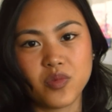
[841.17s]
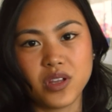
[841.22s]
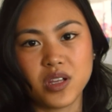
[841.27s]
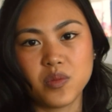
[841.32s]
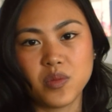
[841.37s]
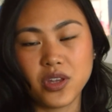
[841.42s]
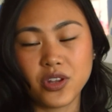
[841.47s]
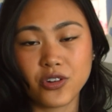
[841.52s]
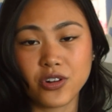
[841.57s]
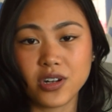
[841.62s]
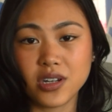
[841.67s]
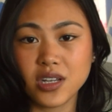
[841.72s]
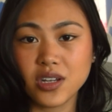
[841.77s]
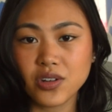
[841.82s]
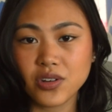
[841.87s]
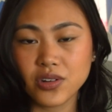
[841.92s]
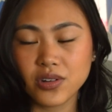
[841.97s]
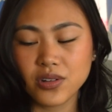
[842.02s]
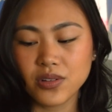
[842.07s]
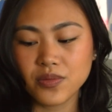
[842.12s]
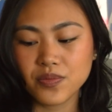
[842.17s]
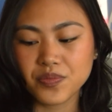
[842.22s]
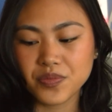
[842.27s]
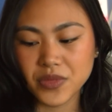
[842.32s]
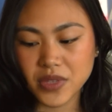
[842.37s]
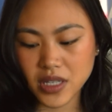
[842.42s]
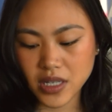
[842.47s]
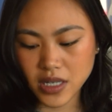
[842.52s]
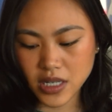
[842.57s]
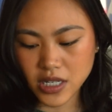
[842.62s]
millimeter needle
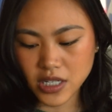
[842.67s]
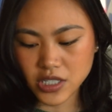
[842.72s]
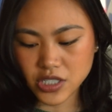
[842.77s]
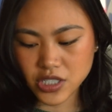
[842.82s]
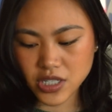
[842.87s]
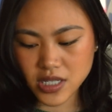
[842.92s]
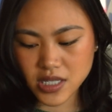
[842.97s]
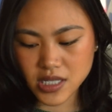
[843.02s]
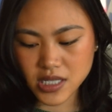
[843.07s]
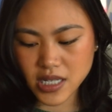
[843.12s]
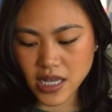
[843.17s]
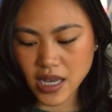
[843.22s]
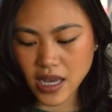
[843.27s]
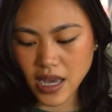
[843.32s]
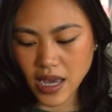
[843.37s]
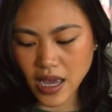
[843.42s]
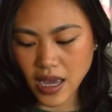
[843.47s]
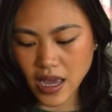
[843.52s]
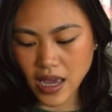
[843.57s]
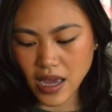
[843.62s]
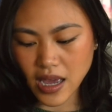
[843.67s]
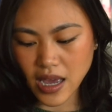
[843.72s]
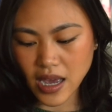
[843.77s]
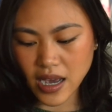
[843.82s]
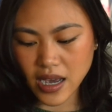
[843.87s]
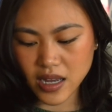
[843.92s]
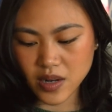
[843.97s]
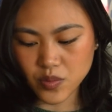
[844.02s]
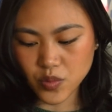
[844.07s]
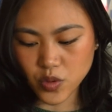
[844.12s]
just to
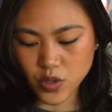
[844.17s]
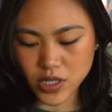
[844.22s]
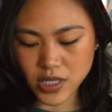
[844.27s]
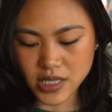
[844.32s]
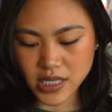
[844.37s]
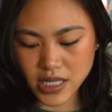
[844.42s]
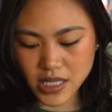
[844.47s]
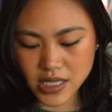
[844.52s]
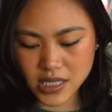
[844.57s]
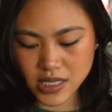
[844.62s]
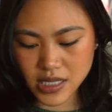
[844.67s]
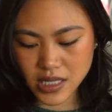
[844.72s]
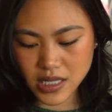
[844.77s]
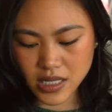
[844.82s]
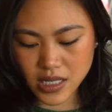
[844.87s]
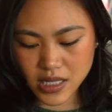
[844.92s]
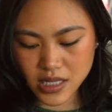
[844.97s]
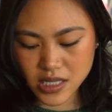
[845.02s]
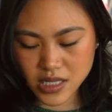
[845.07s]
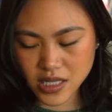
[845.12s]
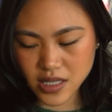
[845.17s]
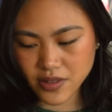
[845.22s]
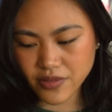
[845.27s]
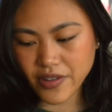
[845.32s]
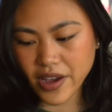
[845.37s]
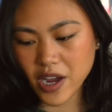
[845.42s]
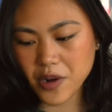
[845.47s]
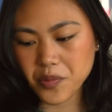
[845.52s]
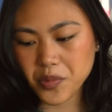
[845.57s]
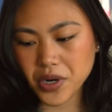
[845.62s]
add more density to the
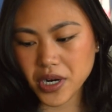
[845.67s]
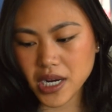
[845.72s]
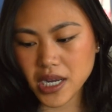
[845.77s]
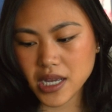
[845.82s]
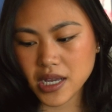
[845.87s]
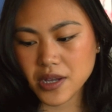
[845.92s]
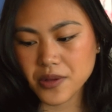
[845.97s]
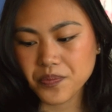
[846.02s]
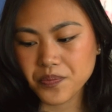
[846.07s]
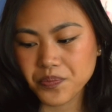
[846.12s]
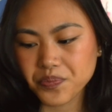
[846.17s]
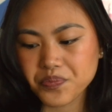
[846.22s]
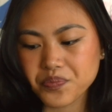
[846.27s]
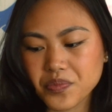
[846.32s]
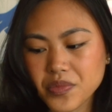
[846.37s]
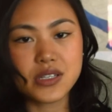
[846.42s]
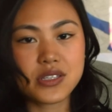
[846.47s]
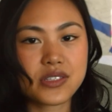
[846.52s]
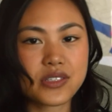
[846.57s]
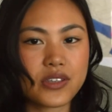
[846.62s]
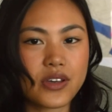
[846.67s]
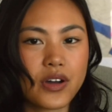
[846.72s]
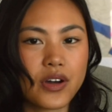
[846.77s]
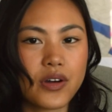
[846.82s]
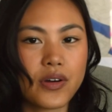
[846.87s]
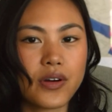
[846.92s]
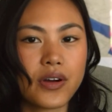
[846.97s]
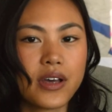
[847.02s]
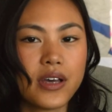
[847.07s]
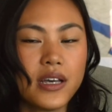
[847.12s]
fabric.
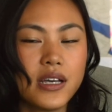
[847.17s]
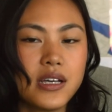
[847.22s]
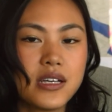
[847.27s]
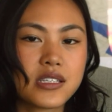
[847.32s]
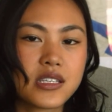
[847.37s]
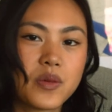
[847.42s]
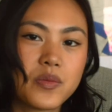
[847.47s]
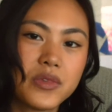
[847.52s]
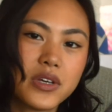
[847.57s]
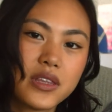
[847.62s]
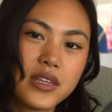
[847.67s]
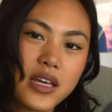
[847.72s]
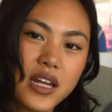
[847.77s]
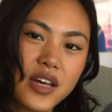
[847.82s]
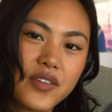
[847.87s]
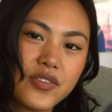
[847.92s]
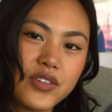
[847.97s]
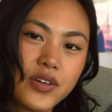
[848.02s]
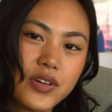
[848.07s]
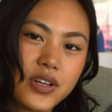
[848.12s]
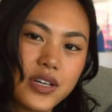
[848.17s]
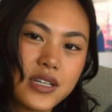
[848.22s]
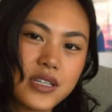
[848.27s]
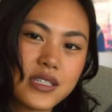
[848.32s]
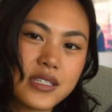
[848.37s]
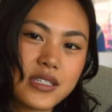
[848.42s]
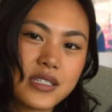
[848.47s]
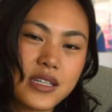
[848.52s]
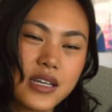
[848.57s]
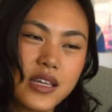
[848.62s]
So something that I've
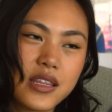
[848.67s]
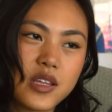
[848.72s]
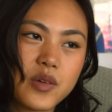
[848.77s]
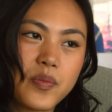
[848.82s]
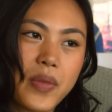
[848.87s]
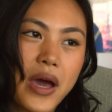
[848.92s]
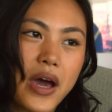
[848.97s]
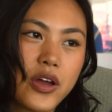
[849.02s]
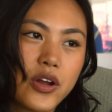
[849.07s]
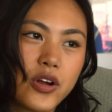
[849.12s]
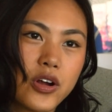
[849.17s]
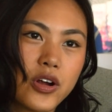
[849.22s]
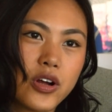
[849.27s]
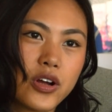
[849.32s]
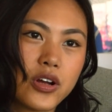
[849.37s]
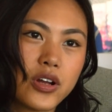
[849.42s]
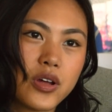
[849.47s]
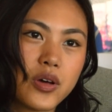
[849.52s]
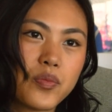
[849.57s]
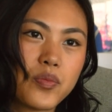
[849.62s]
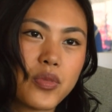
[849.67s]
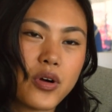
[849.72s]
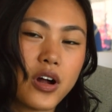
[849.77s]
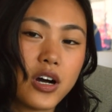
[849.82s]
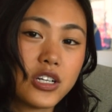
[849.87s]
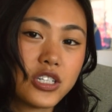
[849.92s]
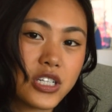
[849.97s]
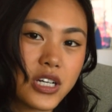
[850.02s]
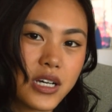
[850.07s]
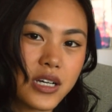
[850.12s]
noticed in the pattern
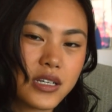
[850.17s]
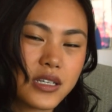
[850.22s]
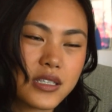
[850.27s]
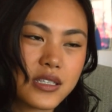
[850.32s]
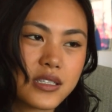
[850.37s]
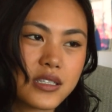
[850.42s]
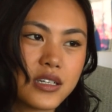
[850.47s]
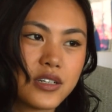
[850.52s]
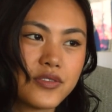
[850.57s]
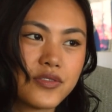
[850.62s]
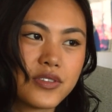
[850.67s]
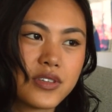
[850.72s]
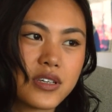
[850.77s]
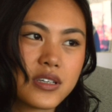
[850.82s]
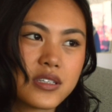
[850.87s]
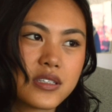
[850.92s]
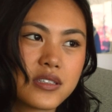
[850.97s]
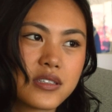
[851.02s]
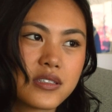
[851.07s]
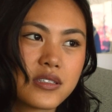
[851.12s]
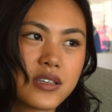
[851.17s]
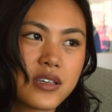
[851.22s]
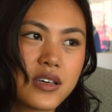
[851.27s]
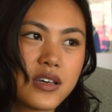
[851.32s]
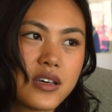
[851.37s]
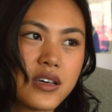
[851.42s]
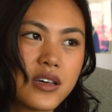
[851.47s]
projects of this